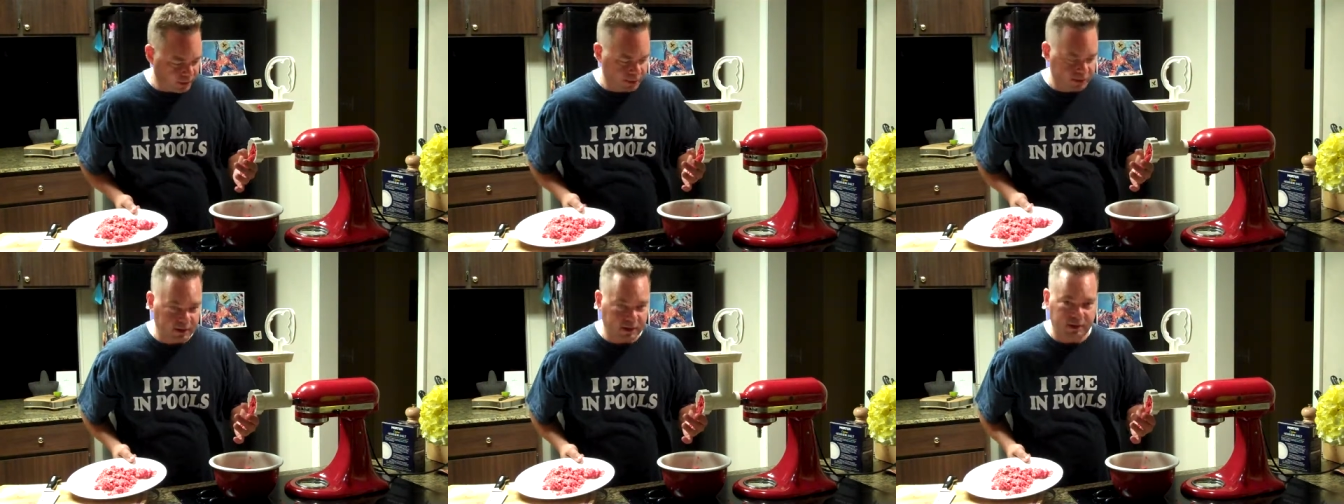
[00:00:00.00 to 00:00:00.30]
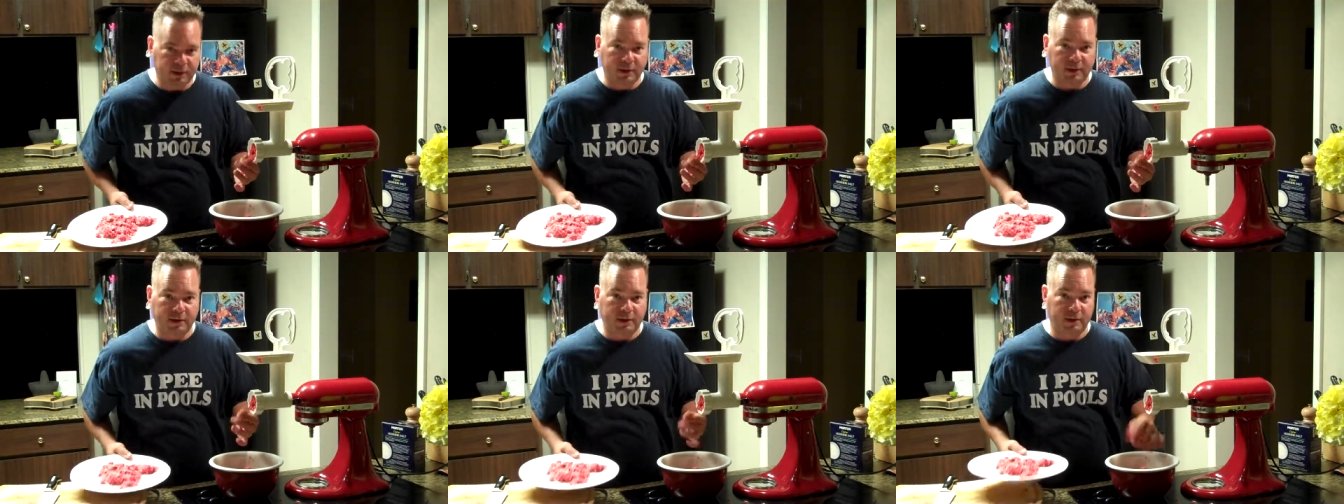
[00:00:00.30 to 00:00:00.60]

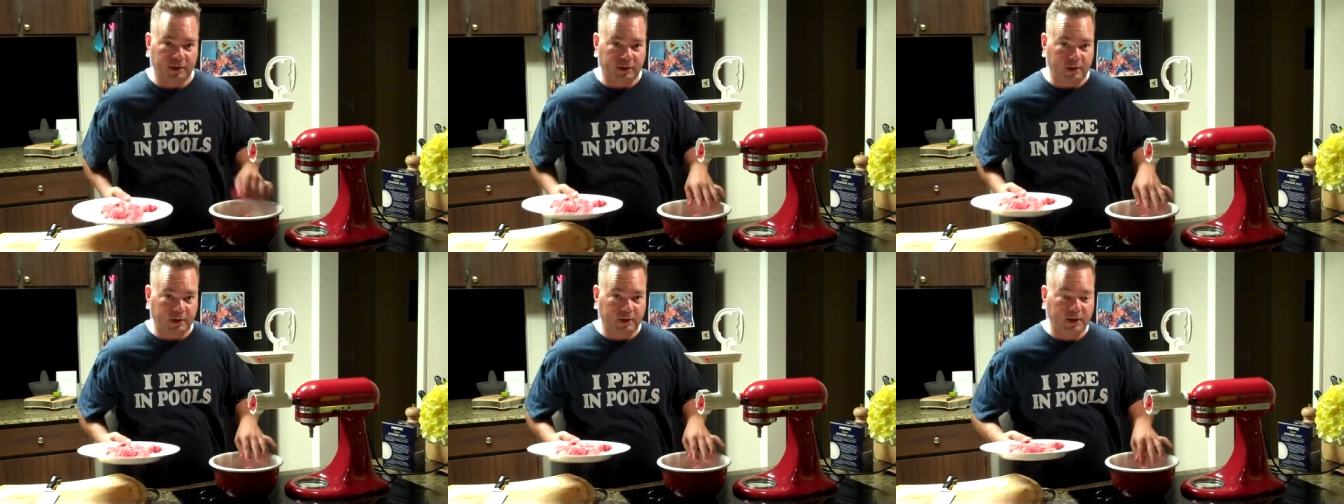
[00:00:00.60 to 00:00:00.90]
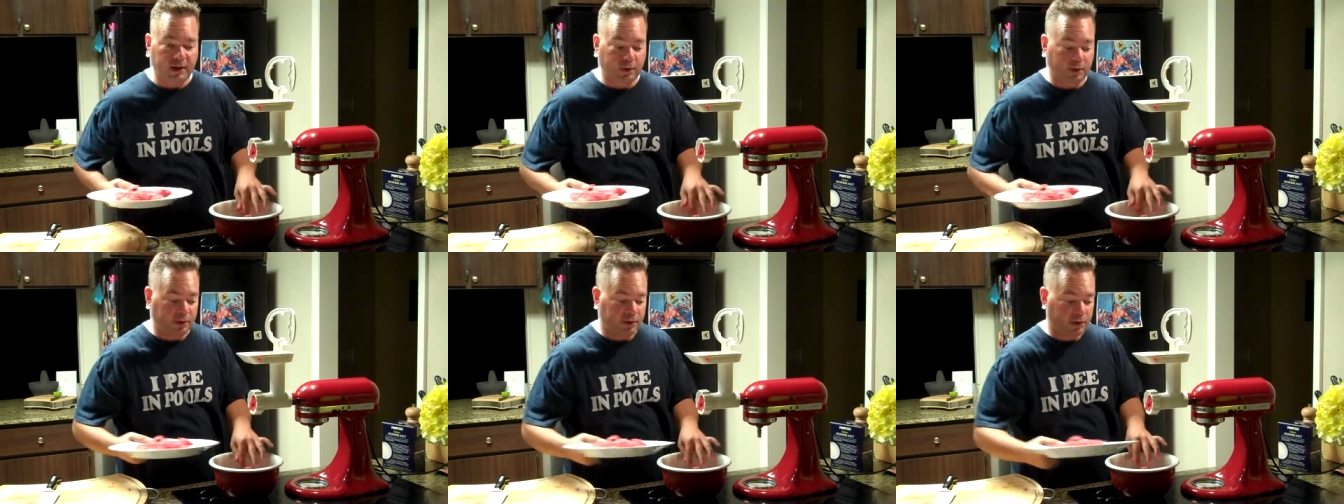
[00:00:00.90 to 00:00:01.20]
Since this is a
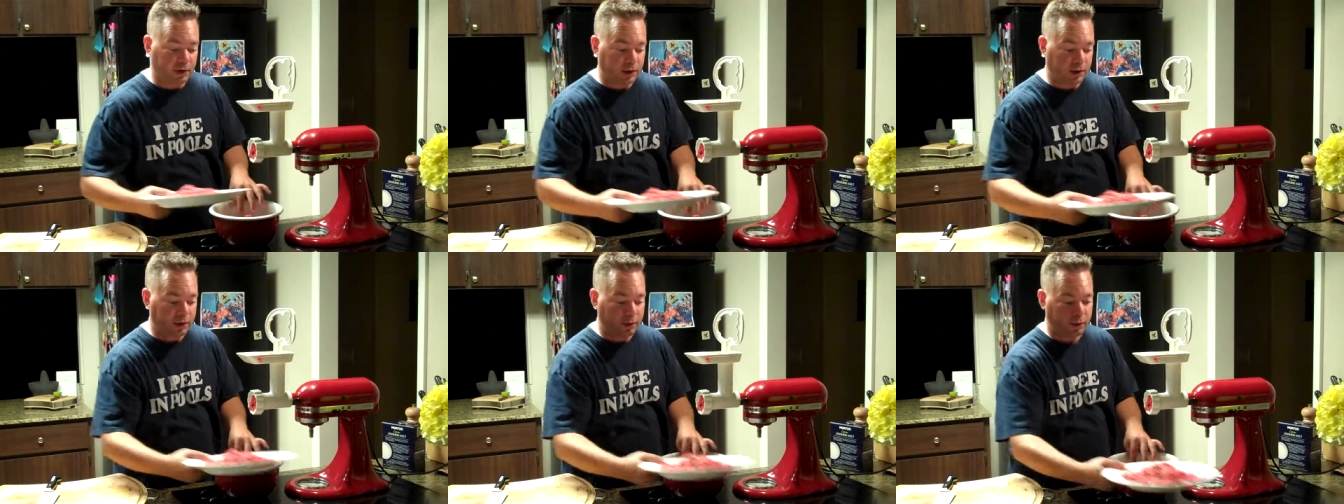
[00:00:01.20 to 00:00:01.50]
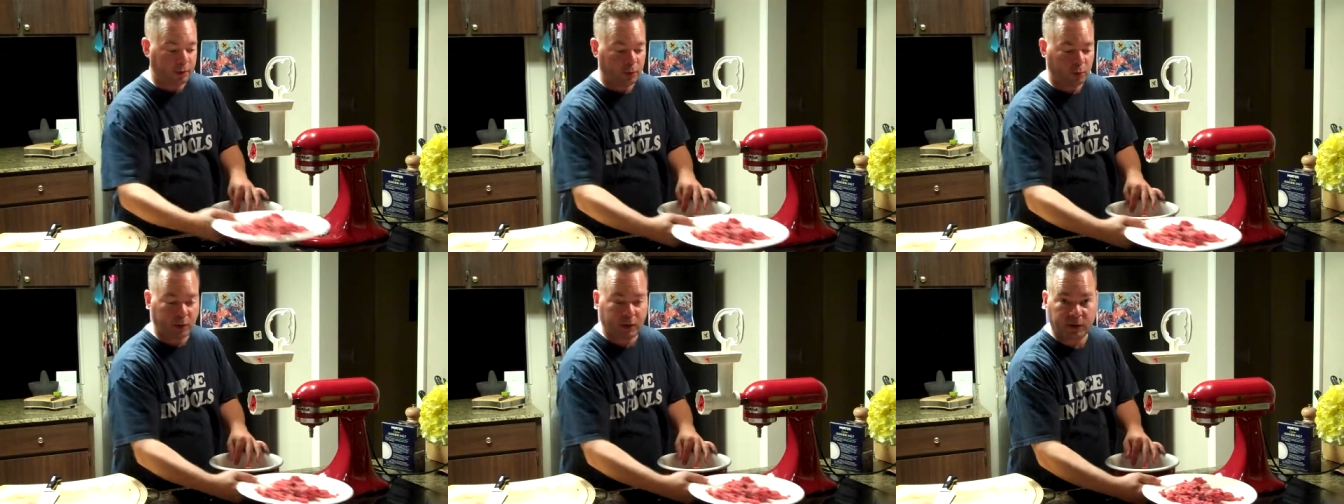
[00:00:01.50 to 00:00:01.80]
secret
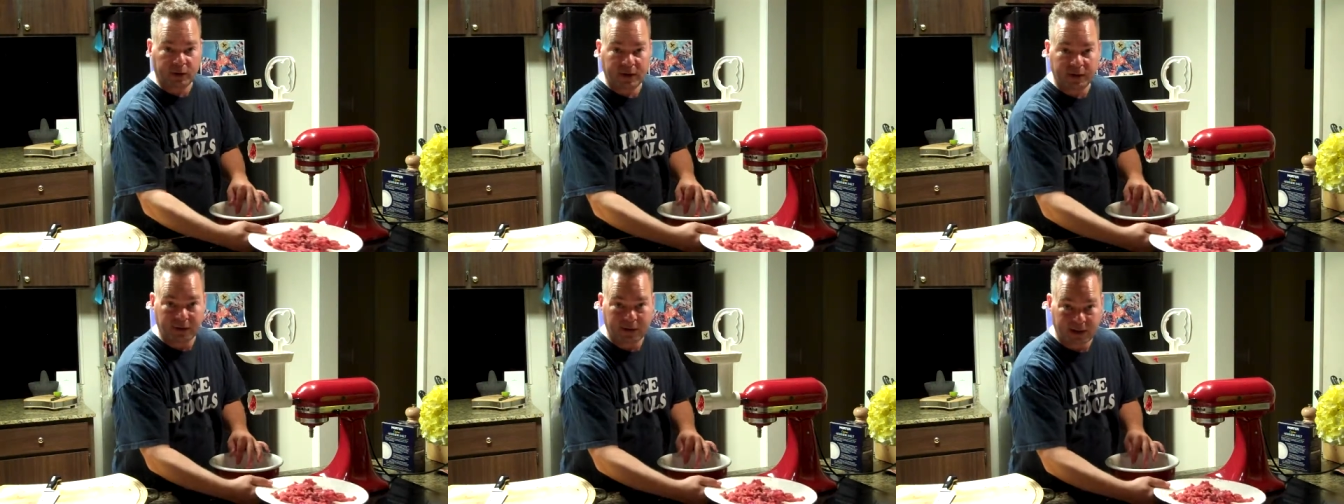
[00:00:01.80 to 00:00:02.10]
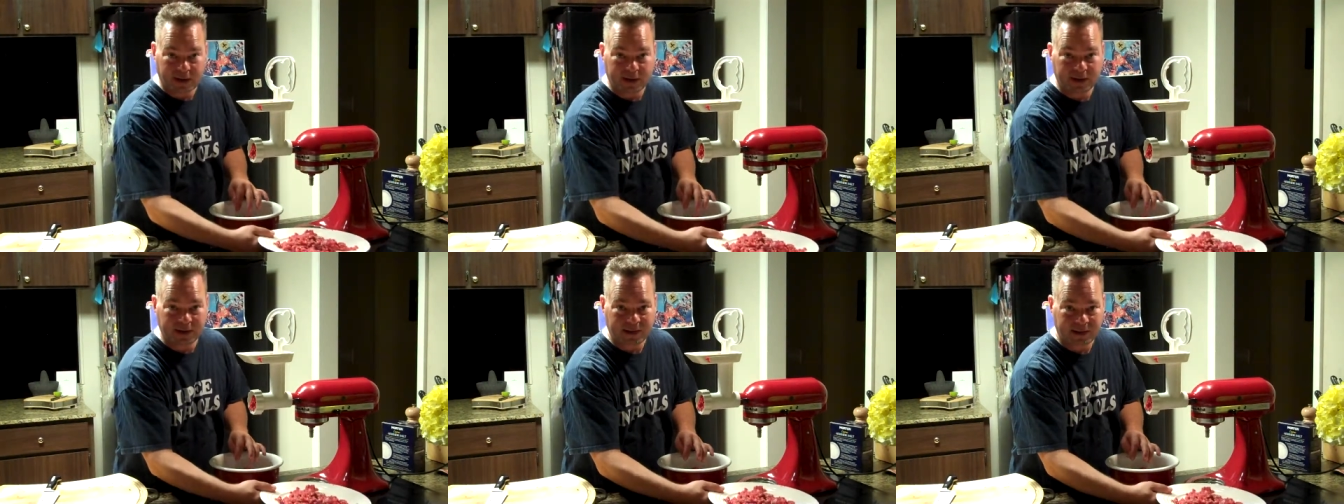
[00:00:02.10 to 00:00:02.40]
show, we don't have a
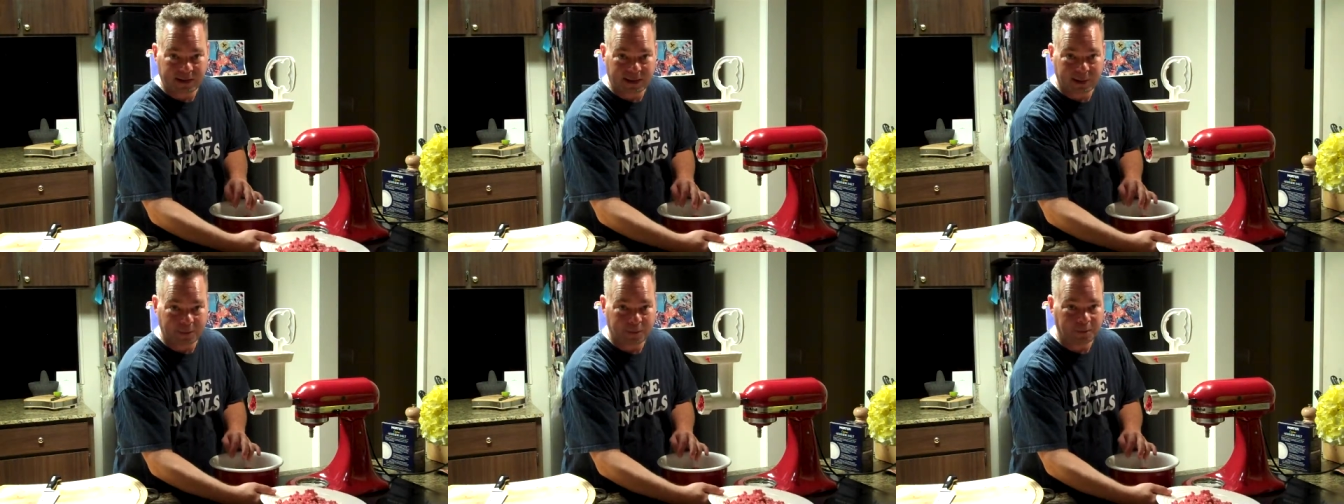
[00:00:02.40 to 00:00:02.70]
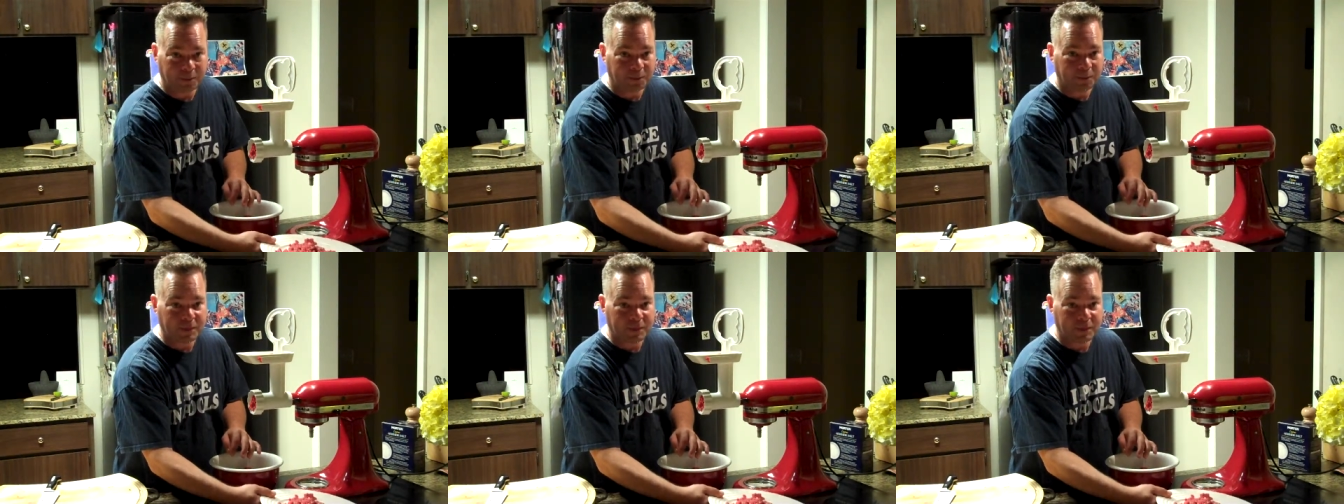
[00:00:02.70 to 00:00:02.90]
lot of time.